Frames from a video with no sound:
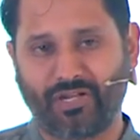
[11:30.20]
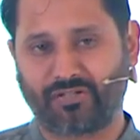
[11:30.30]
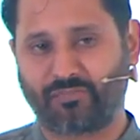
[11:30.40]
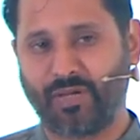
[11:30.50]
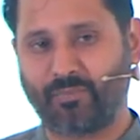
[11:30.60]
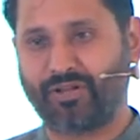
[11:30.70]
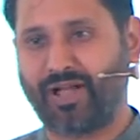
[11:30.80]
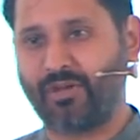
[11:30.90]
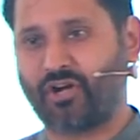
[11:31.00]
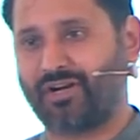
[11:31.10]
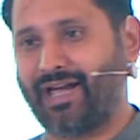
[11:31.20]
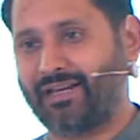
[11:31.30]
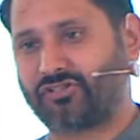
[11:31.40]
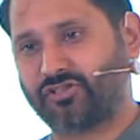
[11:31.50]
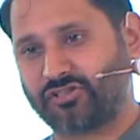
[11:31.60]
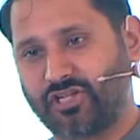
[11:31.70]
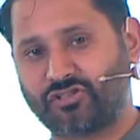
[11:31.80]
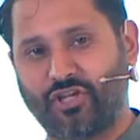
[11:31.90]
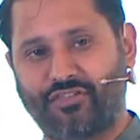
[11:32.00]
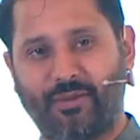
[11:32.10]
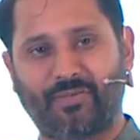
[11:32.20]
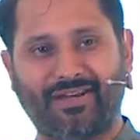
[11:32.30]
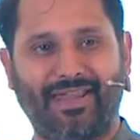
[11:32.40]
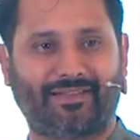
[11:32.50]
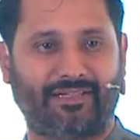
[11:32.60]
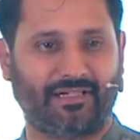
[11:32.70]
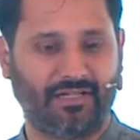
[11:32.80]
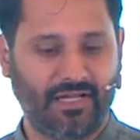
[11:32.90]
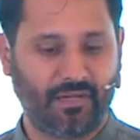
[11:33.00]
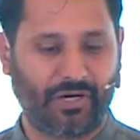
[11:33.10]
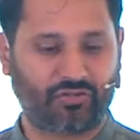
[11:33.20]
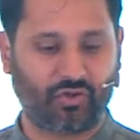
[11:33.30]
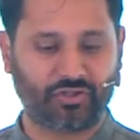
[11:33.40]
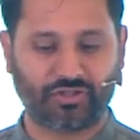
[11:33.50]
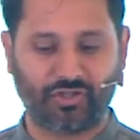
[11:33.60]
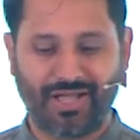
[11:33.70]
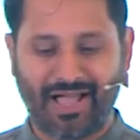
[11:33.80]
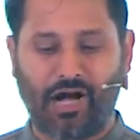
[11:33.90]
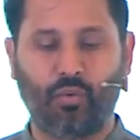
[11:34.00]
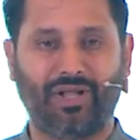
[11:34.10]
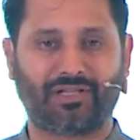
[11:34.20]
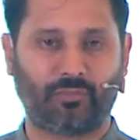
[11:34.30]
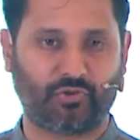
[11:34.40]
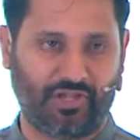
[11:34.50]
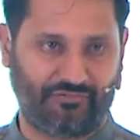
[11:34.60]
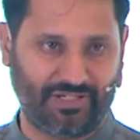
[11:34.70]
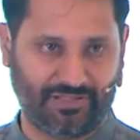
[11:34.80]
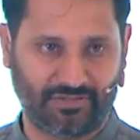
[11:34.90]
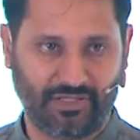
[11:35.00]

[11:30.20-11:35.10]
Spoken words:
it's people coming online, it's just not them connecting, but it's also how welcome do they feel.